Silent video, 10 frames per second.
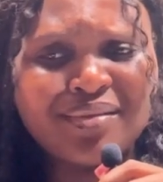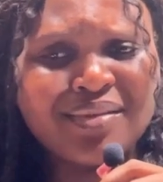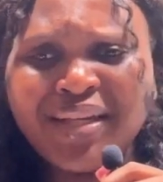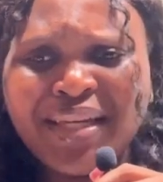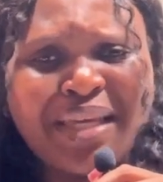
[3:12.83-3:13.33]

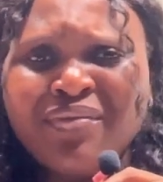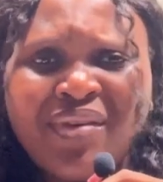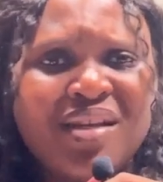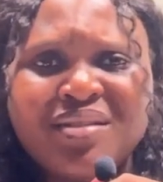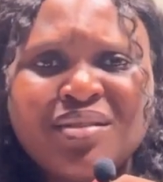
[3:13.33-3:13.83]
an
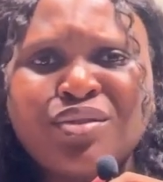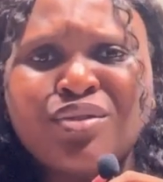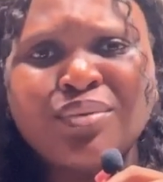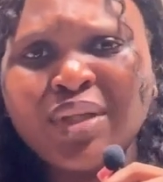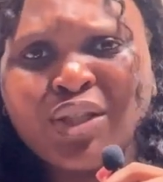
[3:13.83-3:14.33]
event
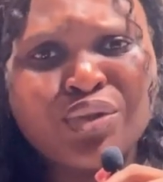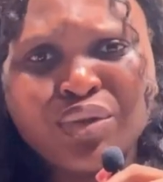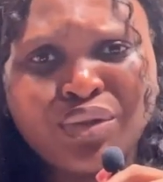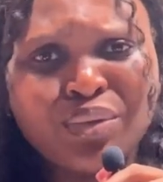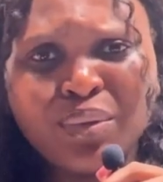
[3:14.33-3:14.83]
to lecture
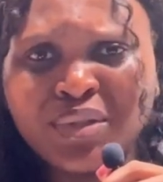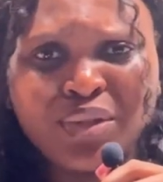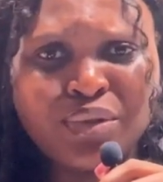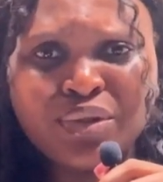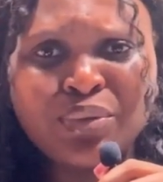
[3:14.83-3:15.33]
you or
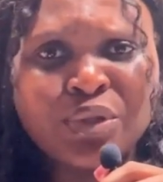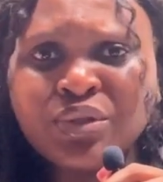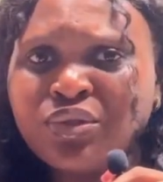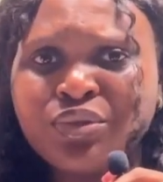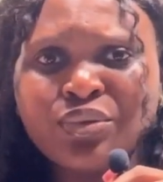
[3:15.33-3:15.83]
tell you what
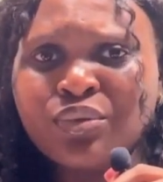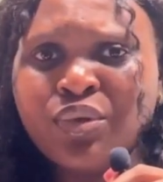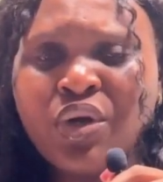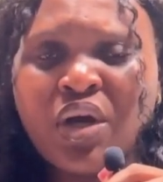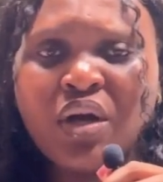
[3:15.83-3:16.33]
to do
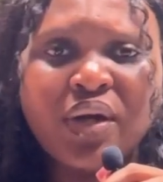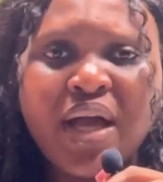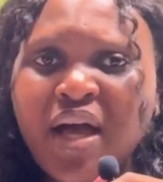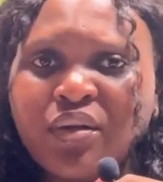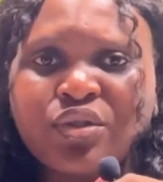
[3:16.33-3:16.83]
on
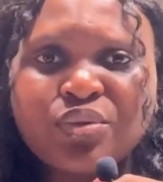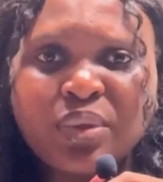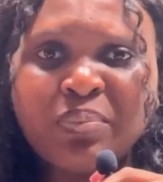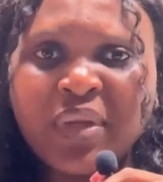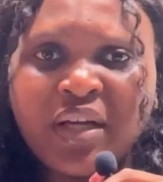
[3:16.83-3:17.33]
how to
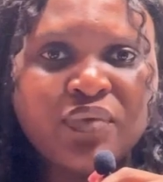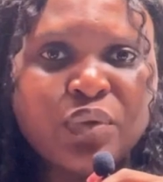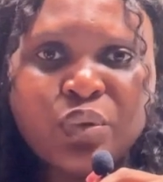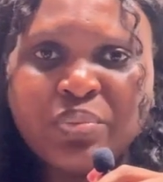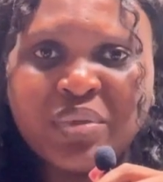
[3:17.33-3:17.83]
apply
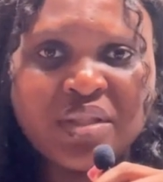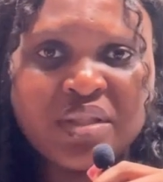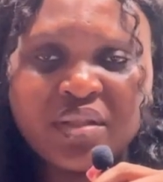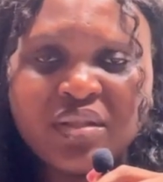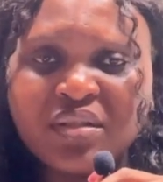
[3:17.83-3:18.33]
for
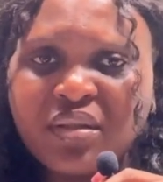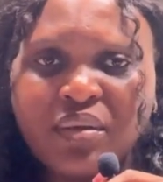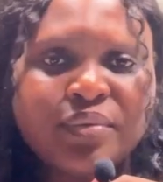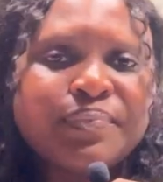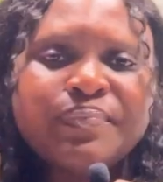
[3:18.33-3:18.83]
OPT.
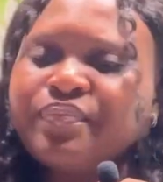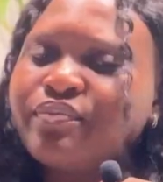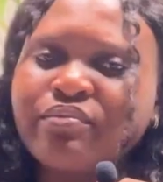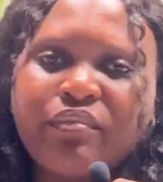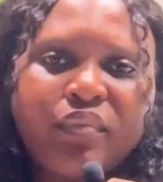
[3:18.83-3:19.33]
So
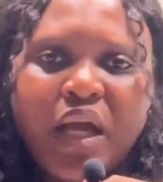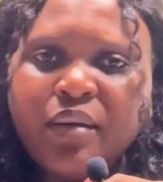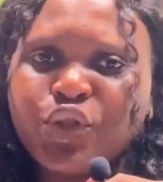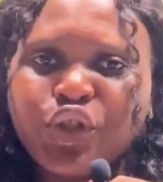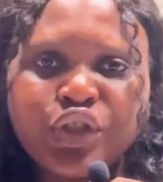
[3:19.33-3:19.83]

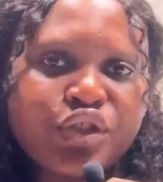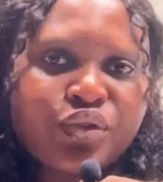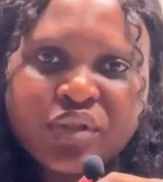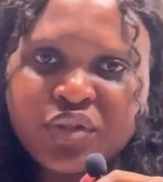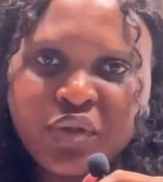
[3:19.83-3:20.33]
I'm sure your
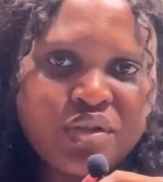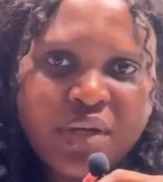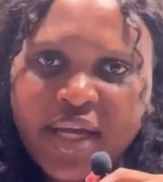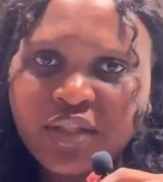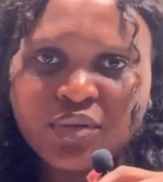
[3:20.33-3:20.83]
school is going to
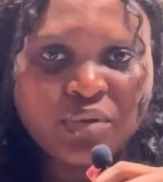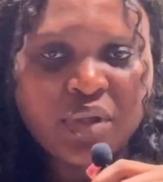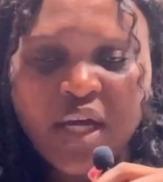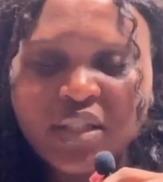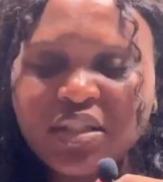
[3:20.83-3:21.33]
handle
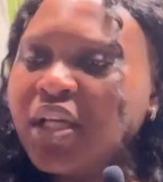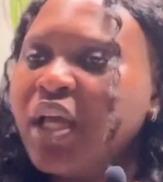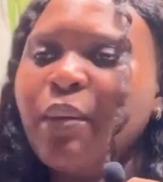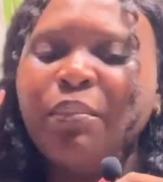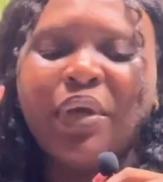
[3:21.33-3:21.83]
that.
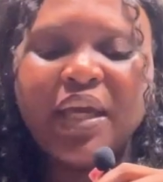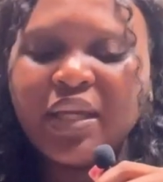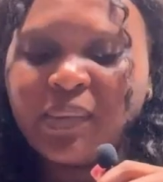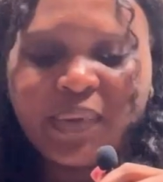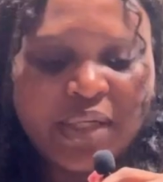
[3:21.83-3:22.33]
But
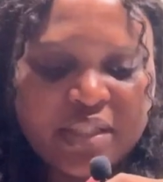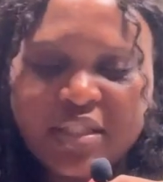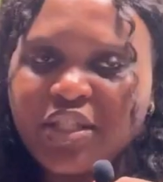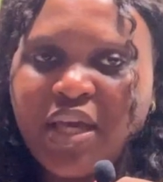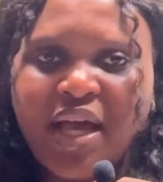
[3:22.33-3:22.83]

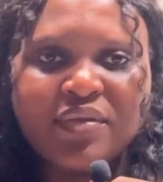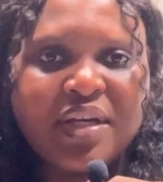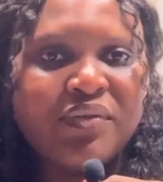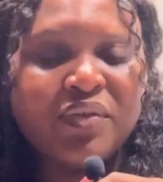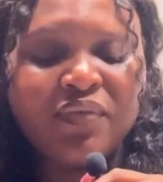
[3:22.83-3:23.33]
anyways, you have to
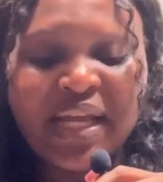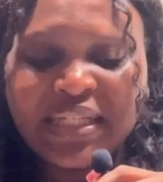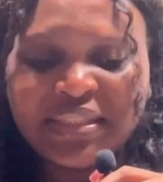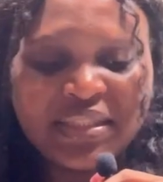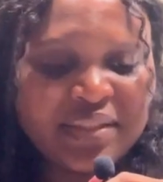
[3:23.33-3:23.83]
have a
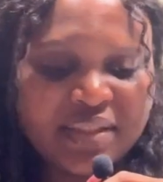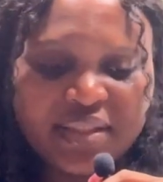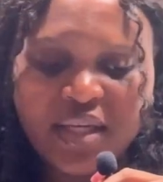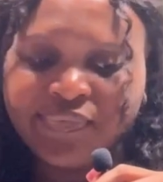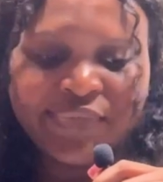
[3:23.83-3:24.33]
valid
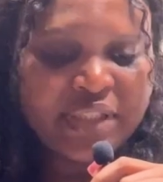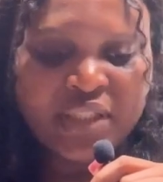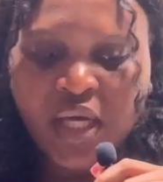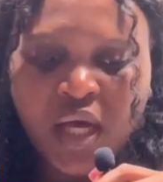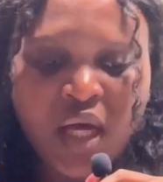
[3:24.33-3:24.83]

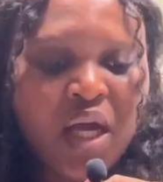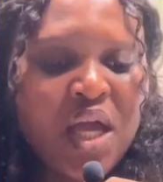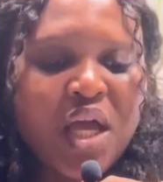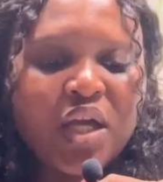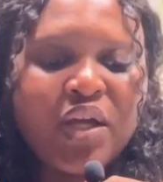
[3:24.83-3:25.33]
visa.
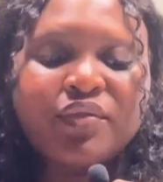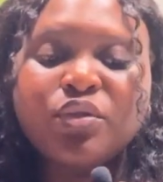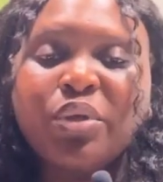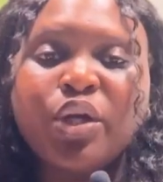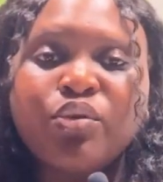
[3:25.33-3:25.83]
You have
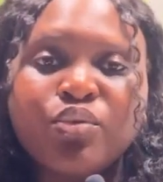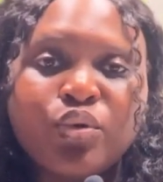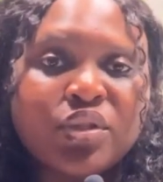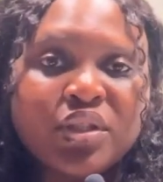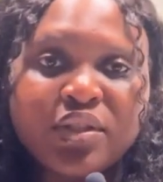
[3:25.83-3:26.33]
to be
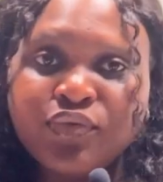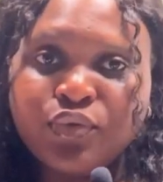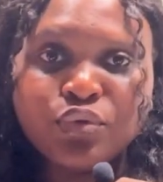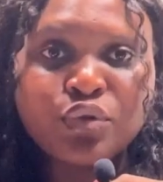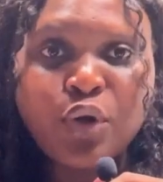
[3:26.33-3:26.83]
enrolled in a
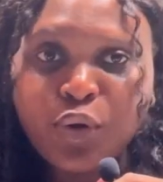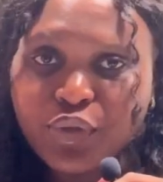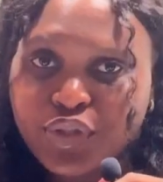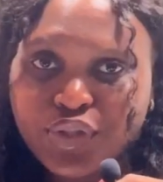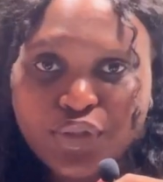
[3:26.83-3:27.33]
full
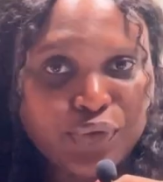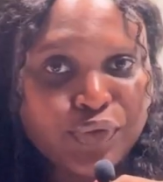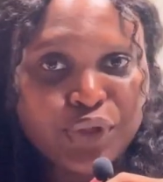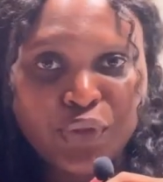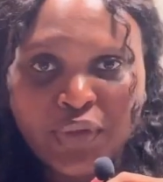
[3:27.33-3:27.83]
course of
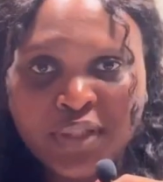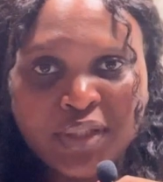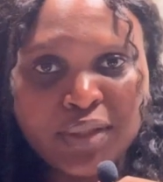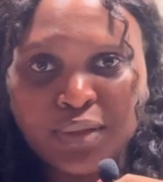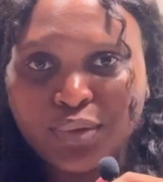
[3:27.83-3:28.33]
study
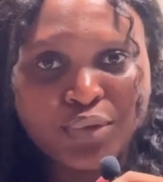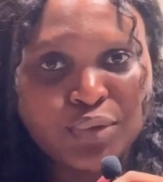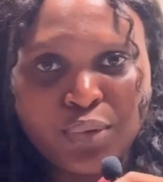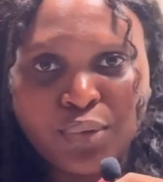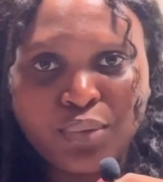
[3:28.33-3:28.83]
in your
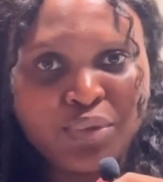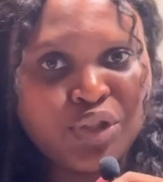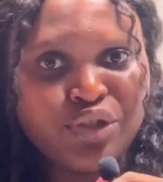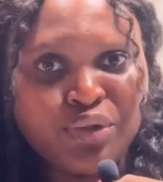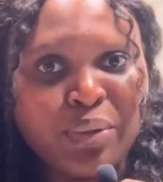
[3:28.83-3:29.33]
school,
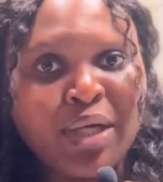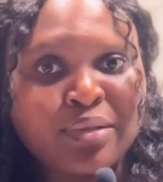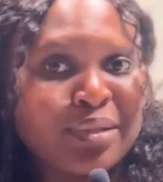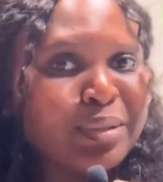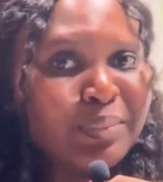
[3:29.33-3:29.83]
which you're about
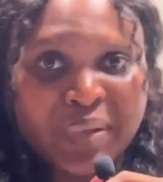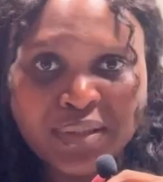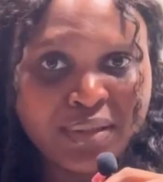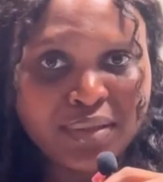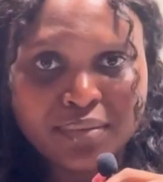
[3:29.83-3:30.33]
to
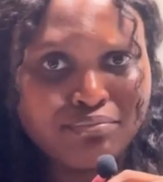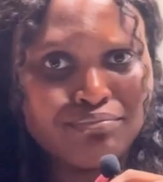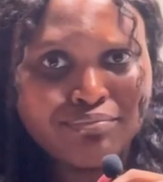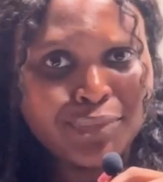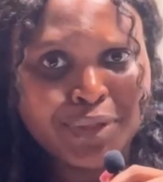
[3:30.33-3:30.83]
complete.
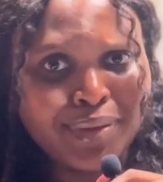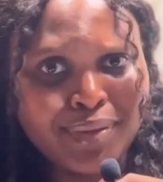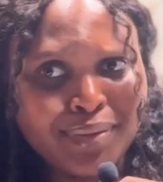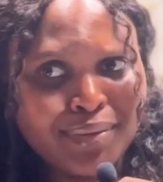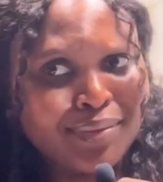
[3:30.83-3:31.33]

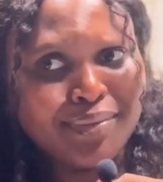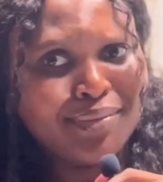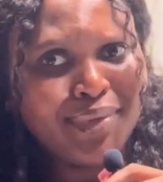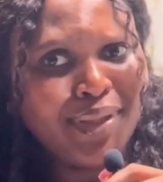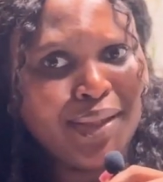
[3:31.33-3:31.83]

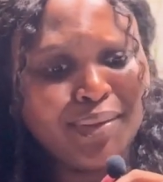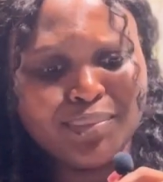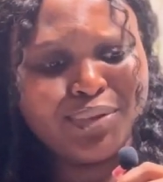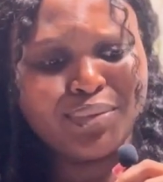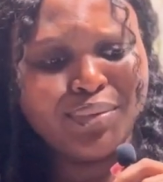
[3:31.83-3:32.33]
Yeah, I'm
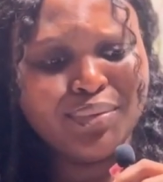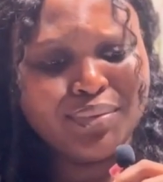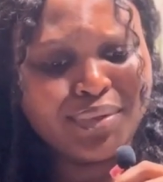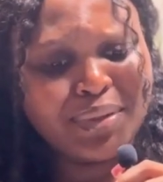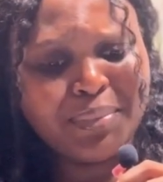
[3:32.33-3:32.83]
in school.
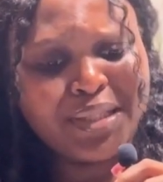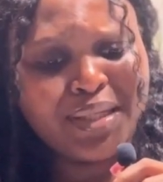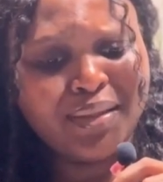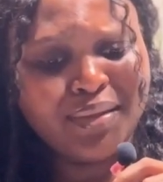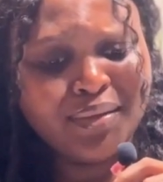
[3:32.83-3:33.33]
What am I
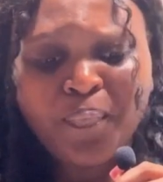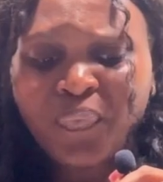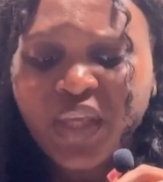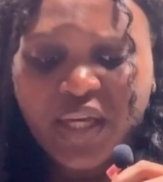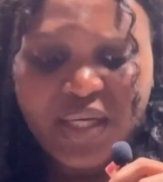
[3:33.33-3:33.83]
saying?
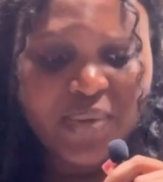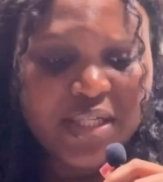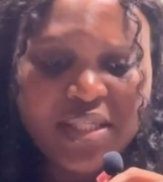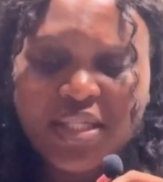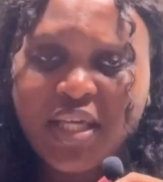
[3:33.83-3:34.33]

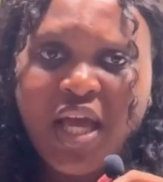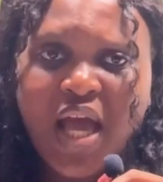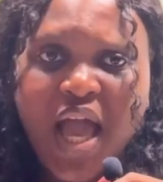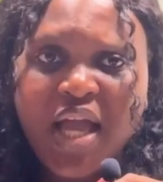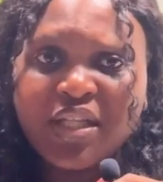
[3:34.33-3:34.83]
Anyways,
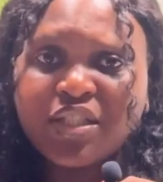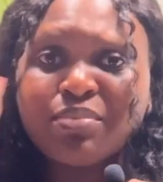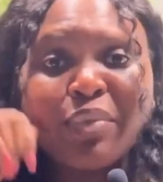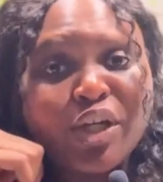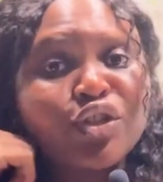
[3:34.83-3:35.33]
and
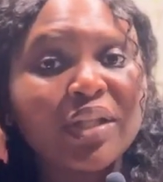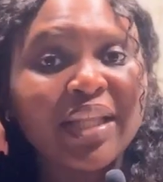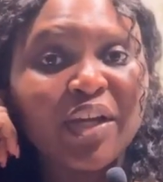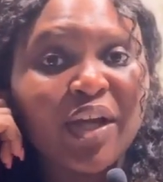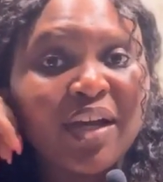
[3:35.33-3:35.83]
make sure
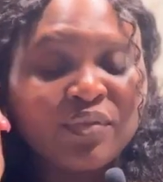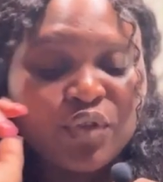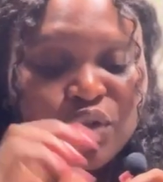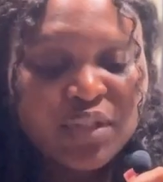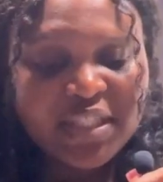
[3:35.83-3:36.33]
that you have
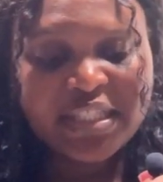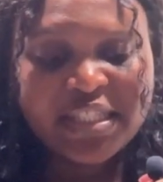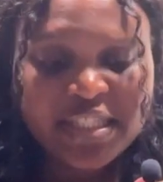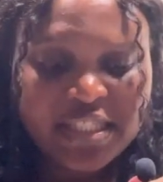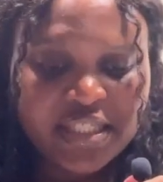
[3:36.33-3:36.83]
not
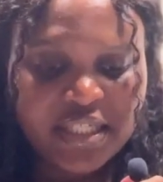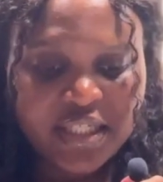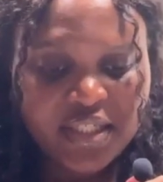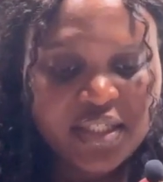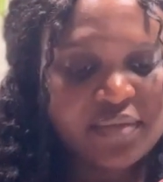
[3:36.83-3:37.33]

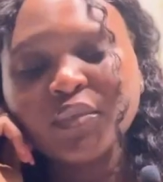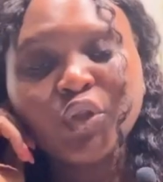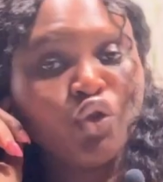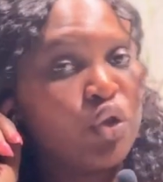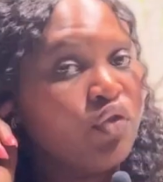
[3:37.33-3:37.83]
exceeded
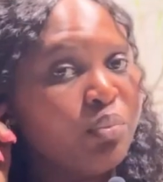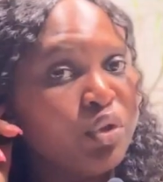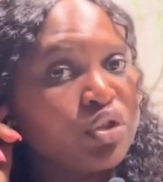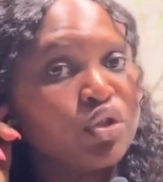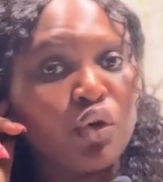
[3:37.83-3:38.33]
12
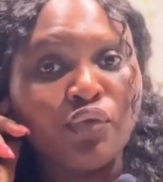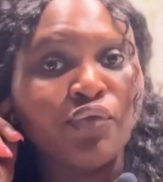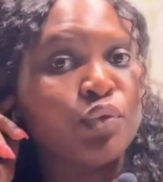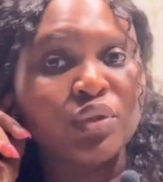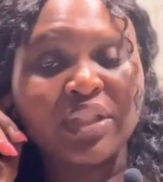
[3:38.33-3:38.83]
months of
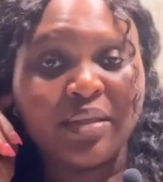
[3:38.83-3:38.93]
full-time